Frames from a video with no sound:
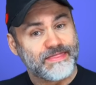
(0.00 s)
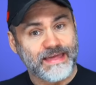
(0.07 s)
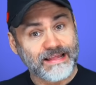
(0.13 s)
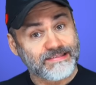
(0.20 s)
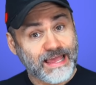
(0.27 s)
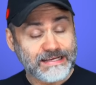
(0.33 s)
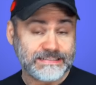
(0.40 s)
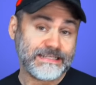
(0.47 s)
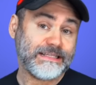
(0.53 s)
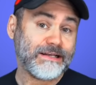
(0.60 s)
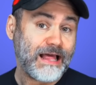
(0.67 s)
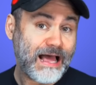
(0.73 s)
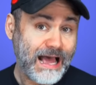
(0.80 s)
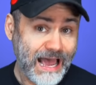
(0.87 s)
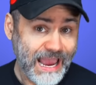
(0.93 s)
That's actually a
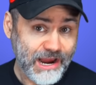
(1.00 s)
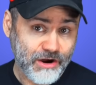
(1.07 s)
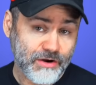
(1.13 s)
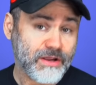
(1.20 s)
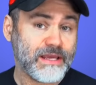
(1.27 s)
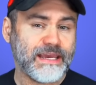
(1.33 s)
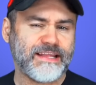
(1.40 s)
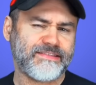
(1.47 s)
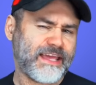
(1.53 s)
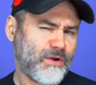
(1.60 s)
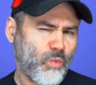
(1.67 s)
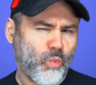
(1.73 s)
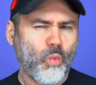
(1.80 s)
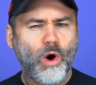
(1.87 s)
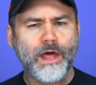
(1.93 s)
little higher. It's
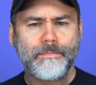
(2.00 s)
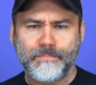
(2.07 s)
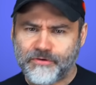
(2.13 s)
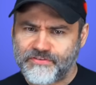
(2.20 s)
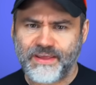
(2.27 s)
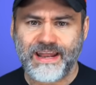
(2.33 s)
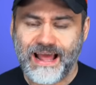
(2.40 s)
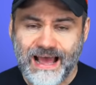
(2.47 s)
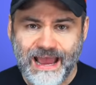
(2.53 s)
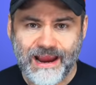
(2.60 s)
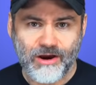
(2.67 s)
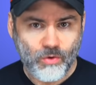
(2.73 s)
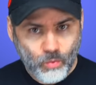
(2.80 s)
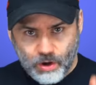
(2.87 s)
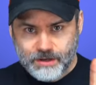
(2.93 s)
like one percent
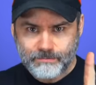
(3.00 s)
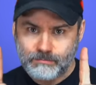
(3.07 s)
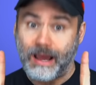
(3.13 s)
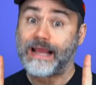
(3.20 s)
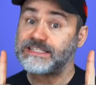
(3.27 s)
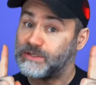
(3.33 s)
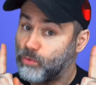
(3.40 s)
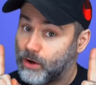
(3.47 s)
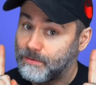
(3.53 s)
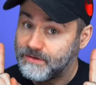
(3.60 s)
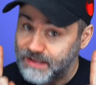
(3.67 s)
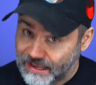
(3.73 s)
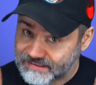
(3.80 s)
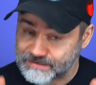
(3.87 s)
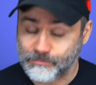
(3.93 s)
higher, one actually one
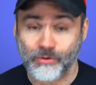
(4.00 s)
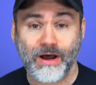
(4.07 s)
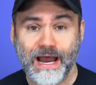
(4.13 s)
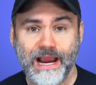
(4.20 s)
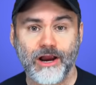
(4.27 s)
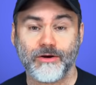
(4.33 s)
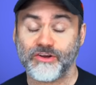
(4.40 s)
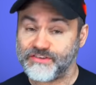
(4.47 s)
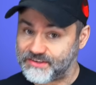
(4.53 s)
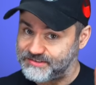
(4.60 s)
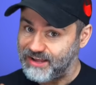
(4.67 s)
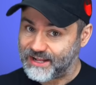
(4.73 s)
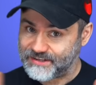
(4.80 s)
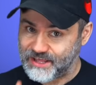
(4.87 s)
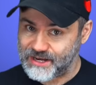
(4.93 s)
decibel higher, because it's
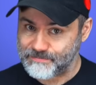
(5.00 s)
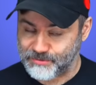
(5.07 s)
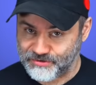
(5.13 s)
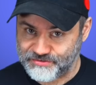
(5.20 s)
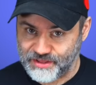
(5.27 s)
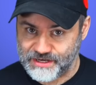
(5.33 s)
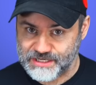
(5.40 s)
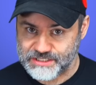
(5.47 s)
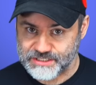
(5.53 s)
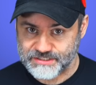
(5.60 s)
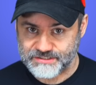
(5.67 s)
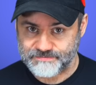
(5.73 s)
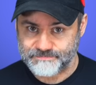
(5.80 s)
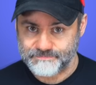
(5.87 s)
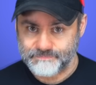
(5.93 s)
not done in
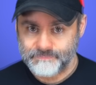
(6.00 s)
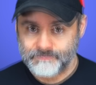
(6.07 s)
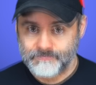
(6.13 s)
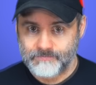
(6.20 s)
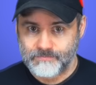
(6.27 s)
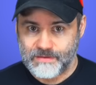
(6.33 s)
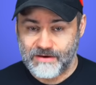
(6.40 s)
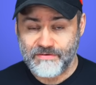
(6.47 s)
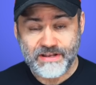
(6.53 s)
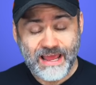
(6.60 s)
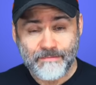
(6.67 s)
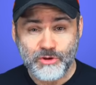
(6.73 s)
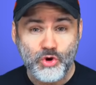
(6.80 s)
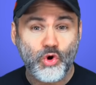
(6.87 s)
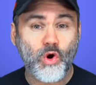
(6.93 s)
percentages. Every
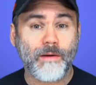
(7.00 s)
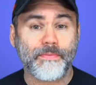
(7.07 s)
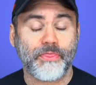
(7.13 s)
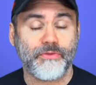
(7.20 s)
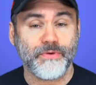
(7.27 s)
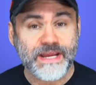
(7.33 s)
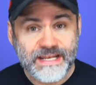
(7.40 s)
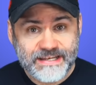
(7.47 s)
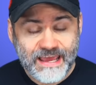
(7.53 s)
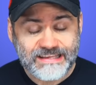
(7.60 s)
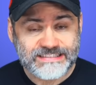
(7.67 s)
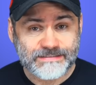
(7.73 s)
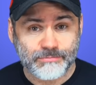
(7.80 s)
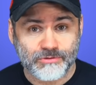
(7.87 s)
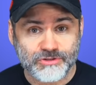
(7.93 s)
time you go up three
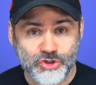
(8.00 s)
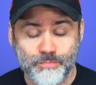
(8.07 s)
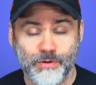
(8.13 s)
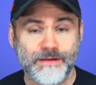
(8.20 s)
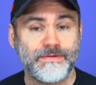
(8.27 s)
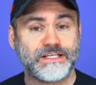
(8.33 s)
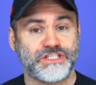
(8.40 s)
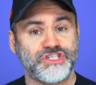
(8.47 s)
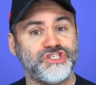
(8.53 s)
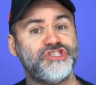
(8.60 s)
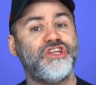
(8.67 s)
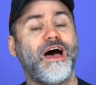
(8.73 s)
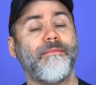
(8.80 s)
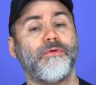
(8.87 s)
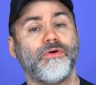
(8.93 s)
decibels, you pretty much
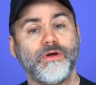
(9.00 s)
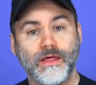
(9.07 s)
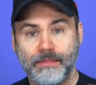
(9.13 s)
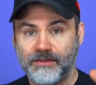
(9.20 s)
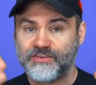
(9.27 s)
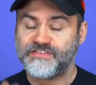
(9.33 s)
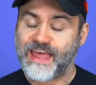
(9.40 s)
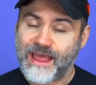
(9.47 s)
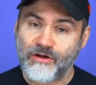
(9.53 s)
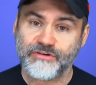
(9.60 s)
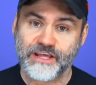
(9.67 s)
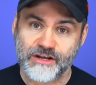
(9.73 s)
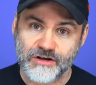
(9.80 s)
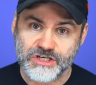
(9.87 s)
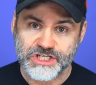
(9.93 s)
double the
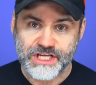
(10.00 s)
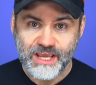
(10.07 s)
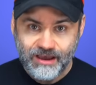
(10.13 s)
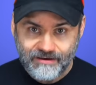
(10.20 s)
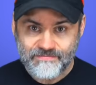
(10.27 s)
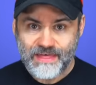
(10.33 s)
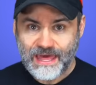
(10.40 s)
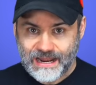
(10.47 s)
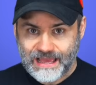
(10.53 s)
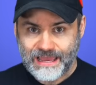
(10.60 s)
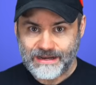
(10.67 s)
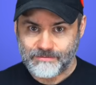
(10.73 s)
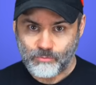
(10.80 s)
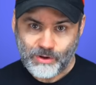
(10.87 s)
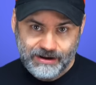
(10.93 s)
sound energy of that
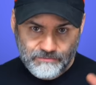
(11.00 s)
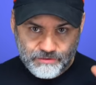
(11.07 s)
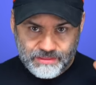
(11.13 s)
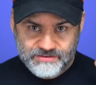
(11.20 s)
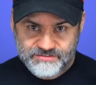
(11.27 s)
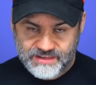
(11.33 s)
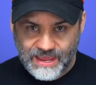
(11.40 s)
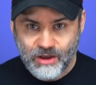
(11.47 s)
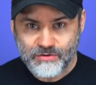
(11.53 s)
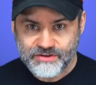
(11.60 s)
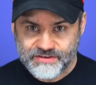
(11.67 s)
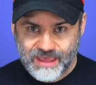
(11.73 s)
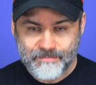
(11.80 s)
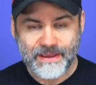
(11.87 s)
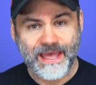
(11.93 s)
item. Whatever the sound
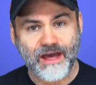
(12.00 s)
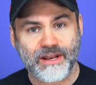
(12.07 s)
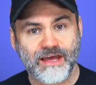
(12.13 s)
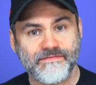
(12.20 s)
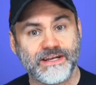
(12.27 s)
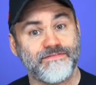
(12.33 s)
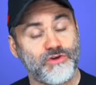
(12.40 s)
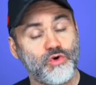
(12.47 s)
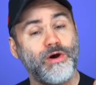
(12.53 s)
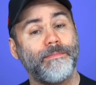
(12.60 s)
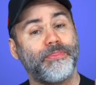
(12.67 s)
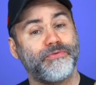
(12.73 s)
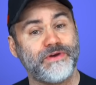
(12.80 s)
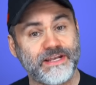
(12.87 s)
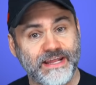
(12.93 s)
is coming out of it, if you go
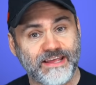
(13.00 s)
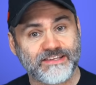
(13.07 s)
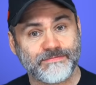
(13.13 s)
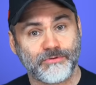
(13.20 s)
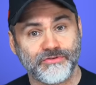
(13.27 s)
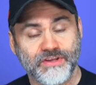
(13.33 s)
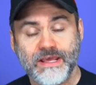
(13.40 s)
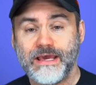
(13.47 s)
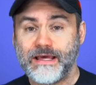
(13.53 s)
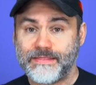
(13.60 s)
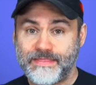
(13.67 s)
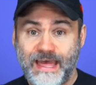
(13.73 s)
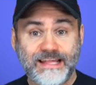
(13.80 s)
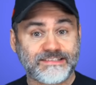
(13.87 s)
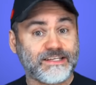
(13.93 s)
up three decibels,
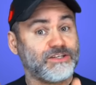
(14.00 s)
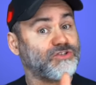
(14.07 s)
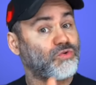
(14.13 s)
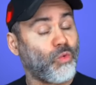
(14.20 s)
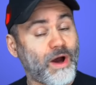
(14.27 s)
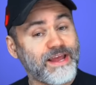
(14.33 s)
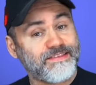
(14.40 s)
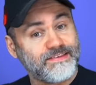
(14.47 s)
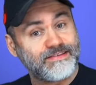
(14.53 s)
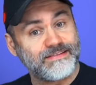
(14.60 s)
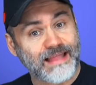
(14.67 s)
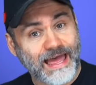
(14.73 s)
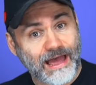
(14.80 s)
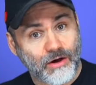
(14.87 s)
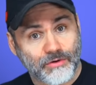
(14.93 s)
that's twice as
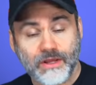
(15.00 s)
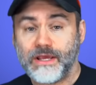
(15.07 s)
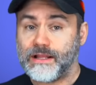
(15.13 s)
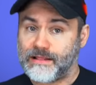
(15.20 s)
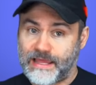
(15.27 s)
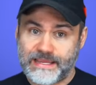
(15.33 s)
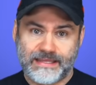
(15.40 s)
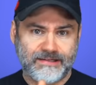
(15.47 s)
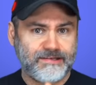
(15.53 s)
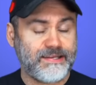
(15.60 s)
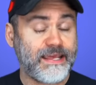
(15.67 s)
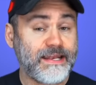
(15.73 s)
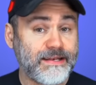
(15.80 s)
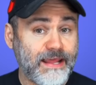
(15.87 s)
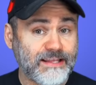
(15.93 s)
loud. Like
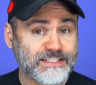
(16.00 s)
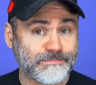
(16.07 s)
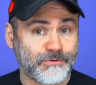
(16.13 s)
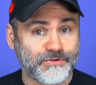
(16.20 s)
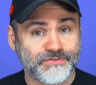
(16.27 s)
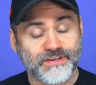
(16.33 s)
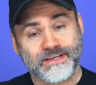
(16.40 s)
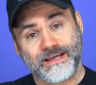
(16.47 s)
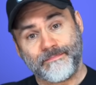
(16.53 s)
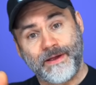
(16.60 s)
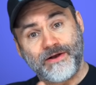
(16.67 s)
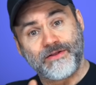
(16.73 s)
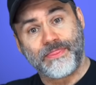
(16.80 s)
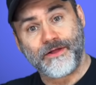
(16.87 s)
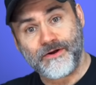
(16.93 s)
ten decibels
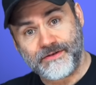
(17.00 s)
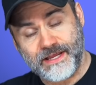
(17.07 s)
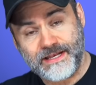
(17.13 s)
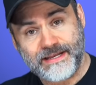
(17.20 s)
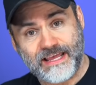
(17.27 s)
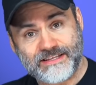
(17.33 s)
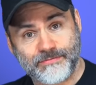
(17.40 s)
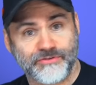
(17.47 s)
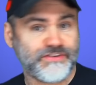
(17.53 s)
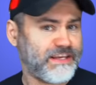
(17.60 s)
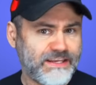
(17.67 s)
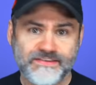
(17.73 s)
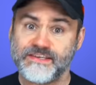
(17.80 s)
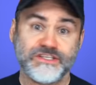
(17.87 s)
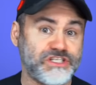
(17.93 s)
compared to thirteen decibels
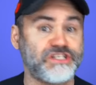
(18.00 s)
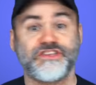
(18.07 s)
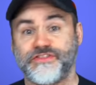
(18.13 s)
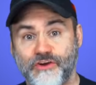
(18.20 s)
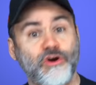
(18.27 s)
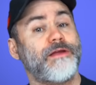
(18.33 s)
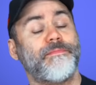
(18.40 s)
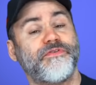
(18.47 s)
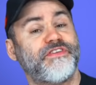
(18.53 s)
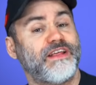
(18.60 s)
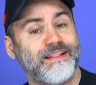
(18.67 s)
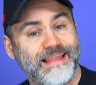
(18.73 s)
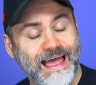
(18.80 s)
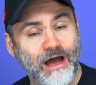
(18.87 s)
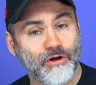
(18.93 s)
isn't just thirty
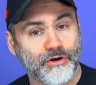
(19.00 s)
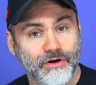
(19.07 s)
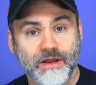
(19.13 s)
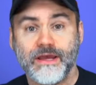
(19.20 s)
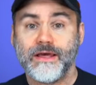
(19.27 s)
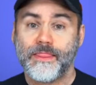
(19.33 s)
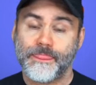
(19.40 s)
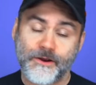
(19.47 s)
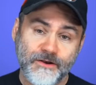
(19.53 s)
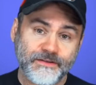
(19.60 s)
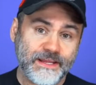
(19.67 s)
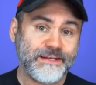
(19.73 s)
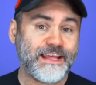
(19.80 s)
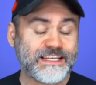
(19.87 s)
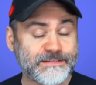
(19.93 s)
percent louder.
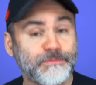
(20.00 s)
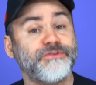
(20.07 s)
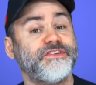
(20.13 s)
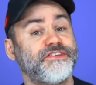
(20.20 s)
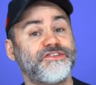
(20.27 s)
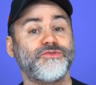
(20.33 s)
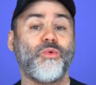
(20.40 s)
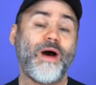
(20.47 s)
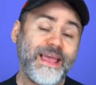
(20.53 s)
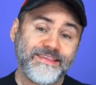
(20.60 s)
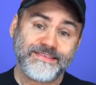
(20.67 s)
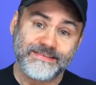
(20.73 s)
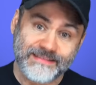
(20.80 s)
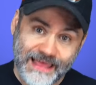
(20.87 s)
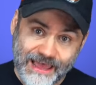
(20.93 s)
thirteen decibels is
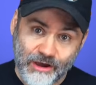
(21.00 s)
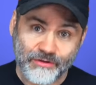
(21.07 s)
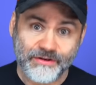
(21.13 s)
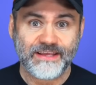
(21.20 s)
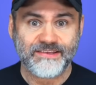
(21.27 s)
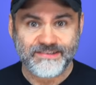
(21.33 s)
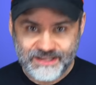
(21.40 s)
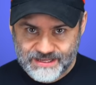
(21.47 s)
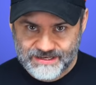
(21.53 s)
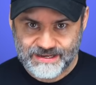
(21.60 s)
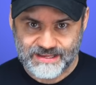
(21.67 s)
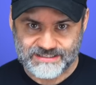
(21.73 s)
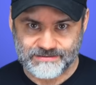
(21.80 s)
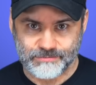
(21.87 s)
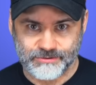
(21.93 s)
twice as loud as ten
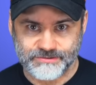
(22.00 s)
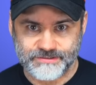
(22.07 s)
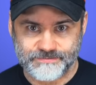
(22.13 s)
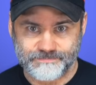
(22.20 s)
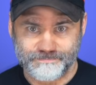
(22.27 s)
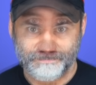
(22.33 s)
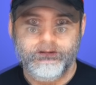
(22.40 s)
decibels.